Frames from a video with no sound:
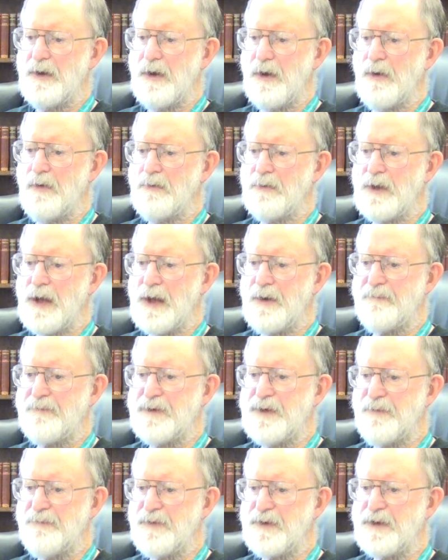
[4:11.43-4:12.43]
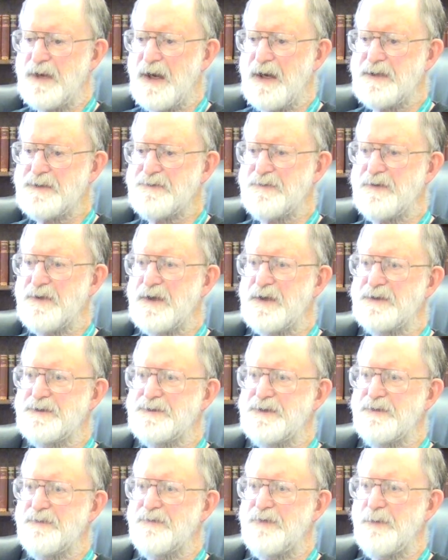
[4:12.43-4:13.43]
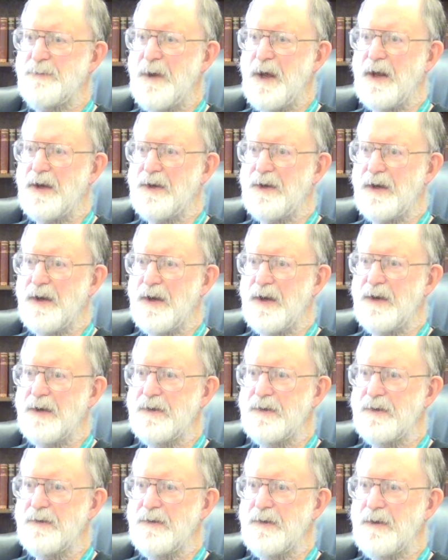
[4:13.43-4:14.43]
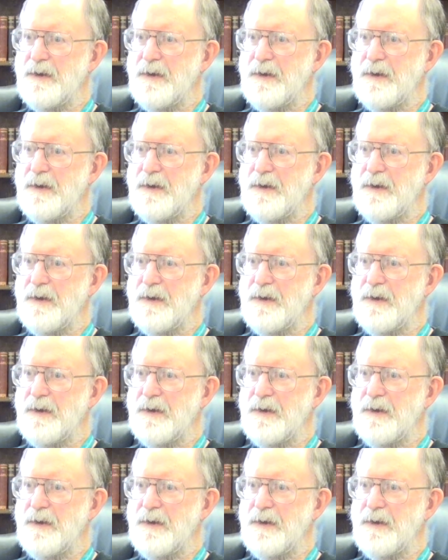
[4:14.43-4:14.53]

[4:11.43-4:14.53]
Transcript: a whole lot of different kinds of things in formaldehyde, and,